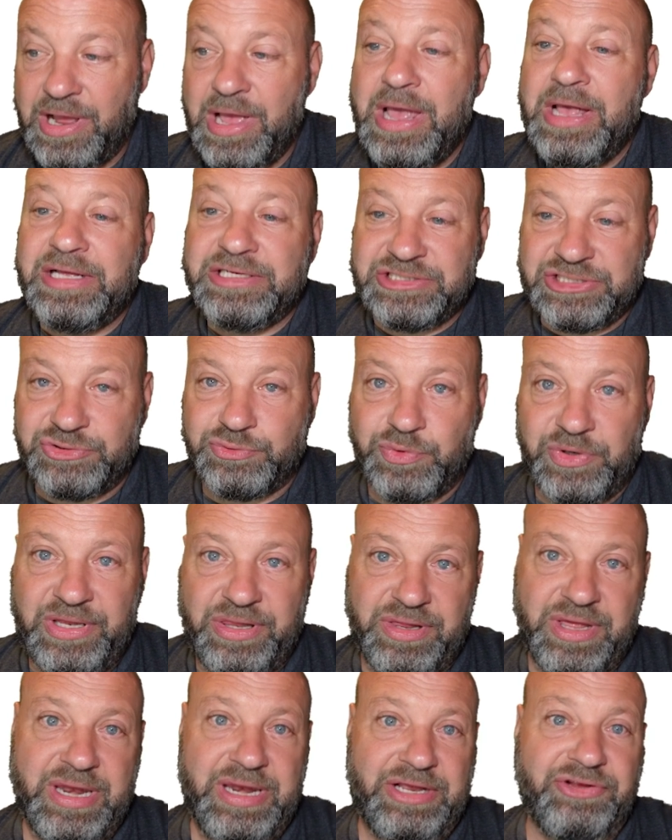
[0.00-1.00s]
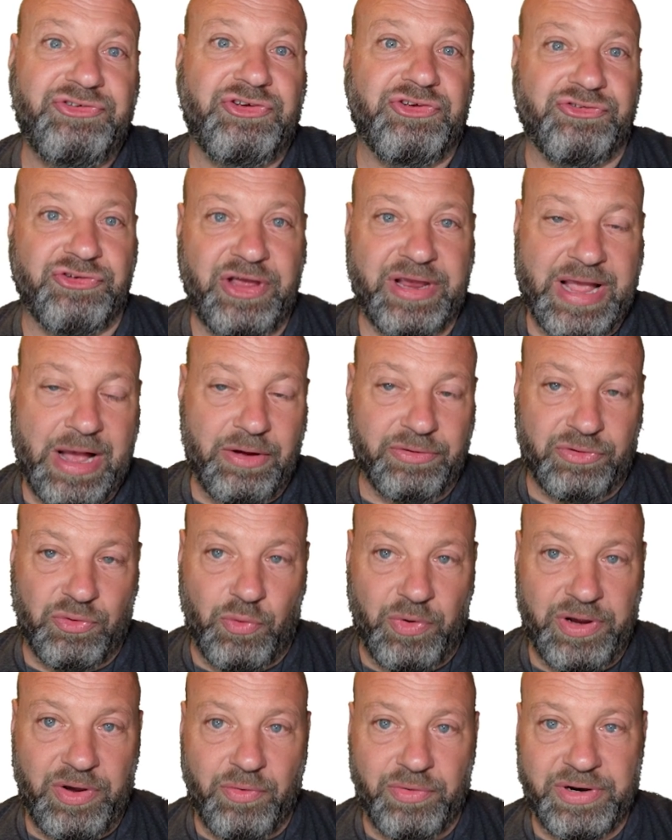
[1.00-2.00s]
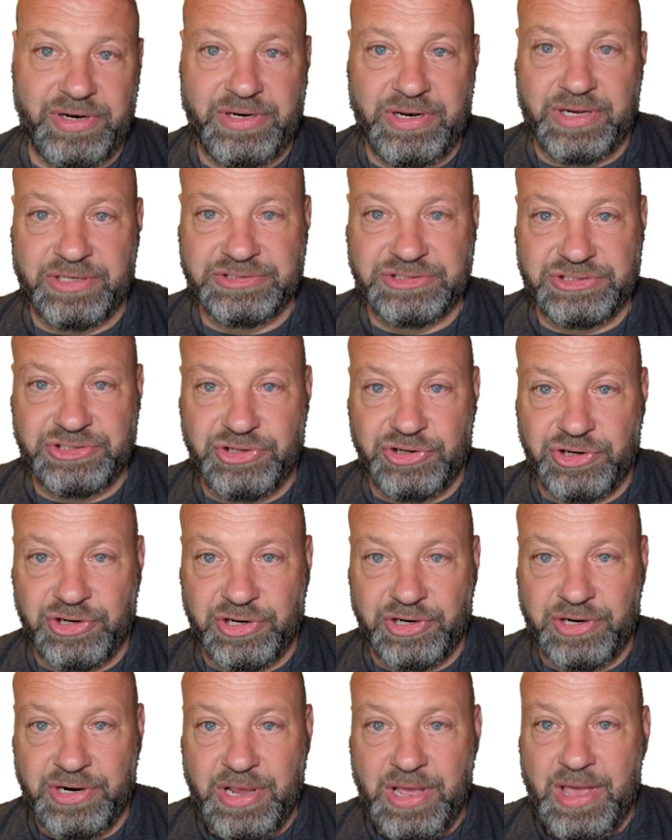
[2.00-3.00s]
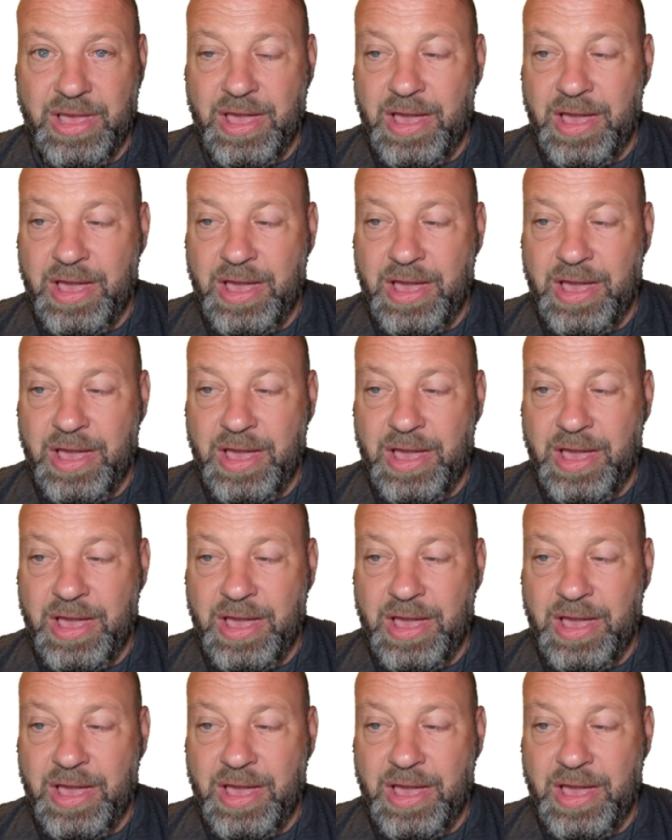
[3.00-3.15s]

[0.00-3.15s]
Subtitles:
This is reskinning, just like how Toyota does their...